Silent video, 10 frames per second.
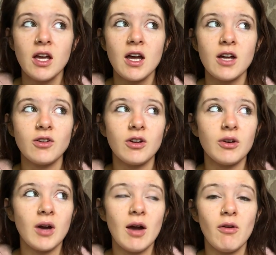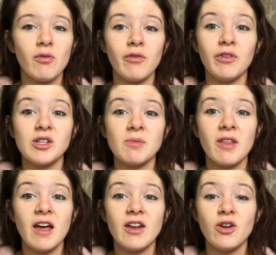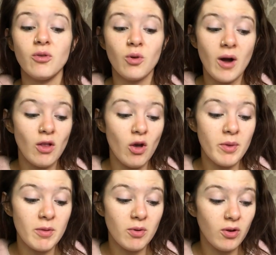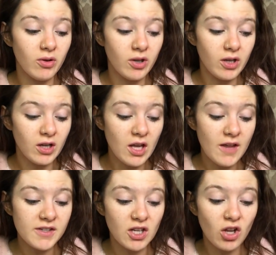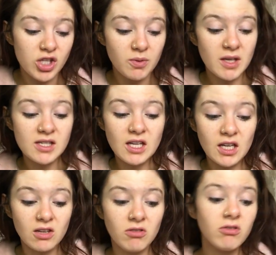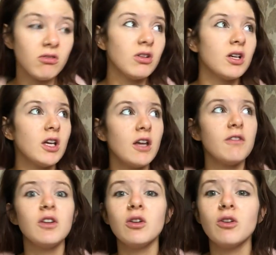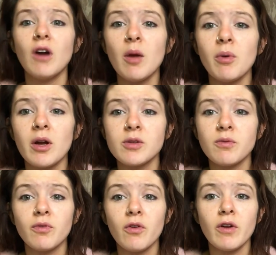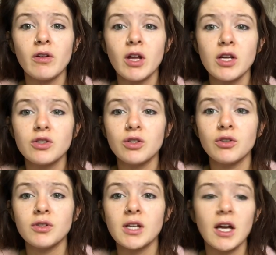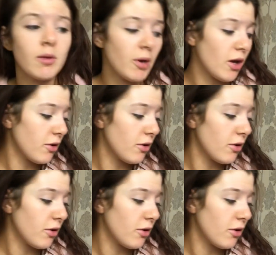I don't know how everyone feels about that. I know quite a lot of people, I've seen a lot of tweets like, oh, if you do your eyebrows before foundation, you're a psychopath.